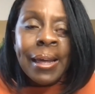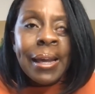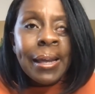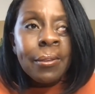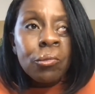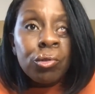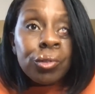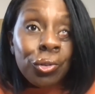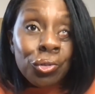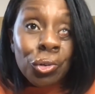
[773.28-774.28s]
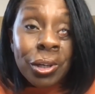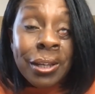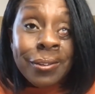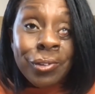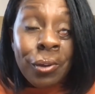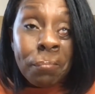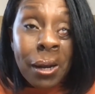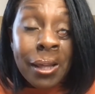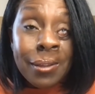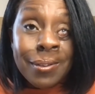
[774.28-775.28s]
in traditional leadership
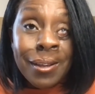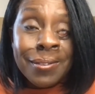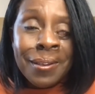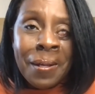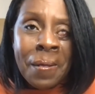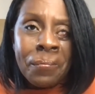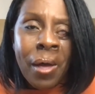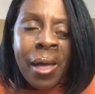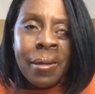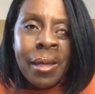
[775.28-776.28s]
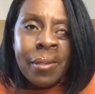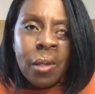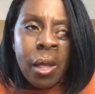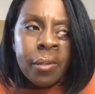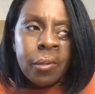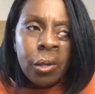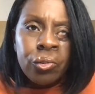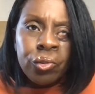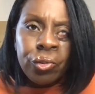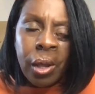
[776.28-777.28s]
places, right? It's a
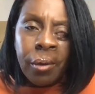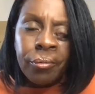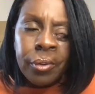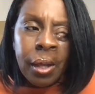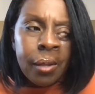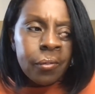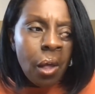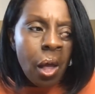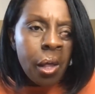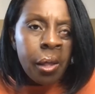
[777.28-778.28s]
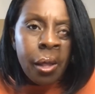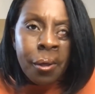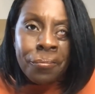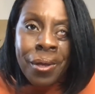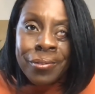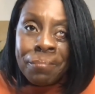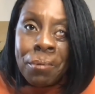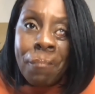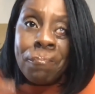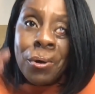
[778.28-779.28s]
shift. It's a
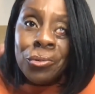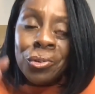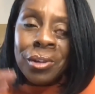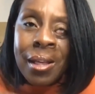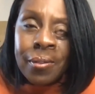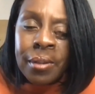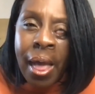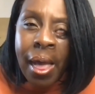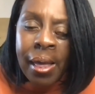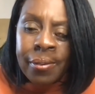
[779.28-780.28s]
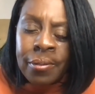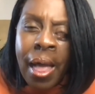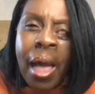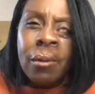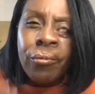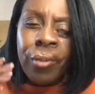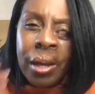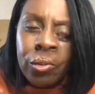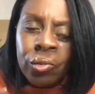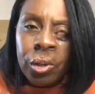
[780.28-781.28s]
promotion. It's an
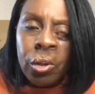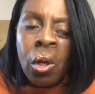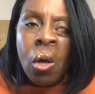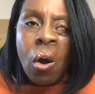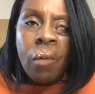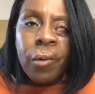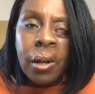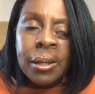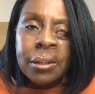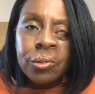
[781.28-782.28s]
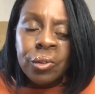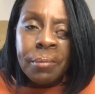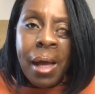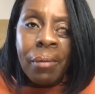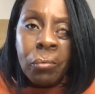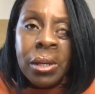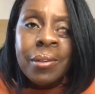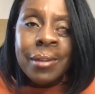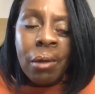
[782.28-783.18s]
elevation of our leadership, and we need to